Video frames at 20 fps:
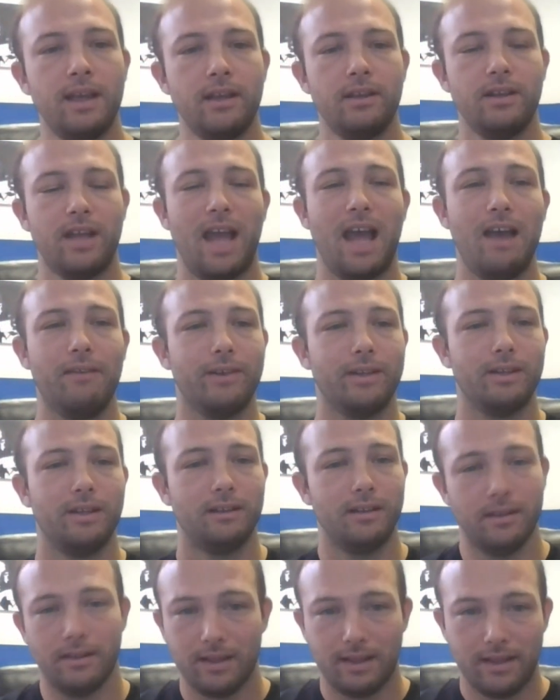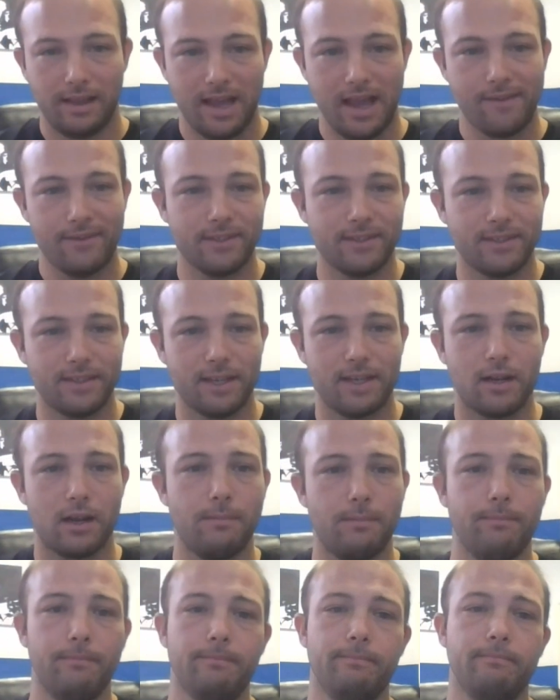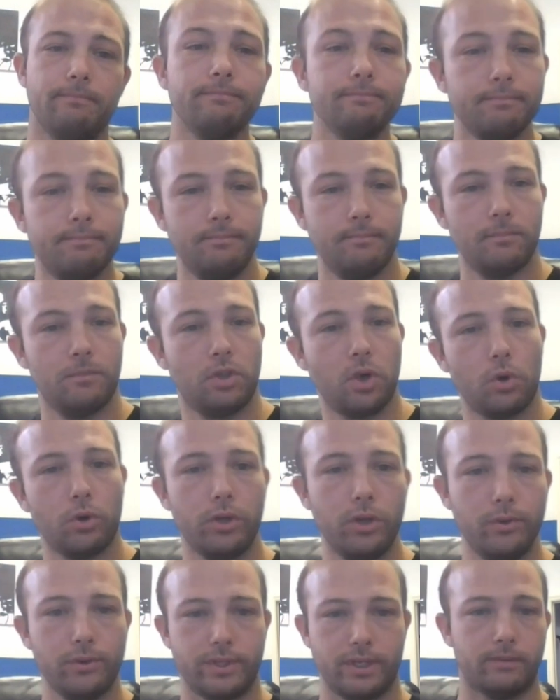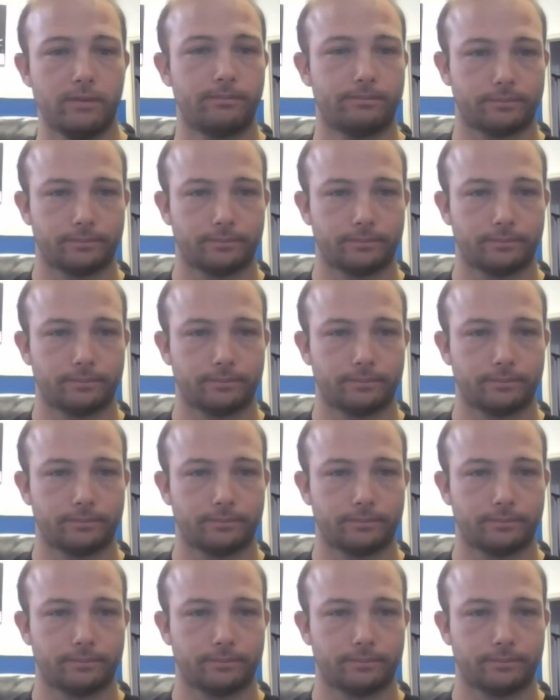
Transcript: Have it set up. Don't use it.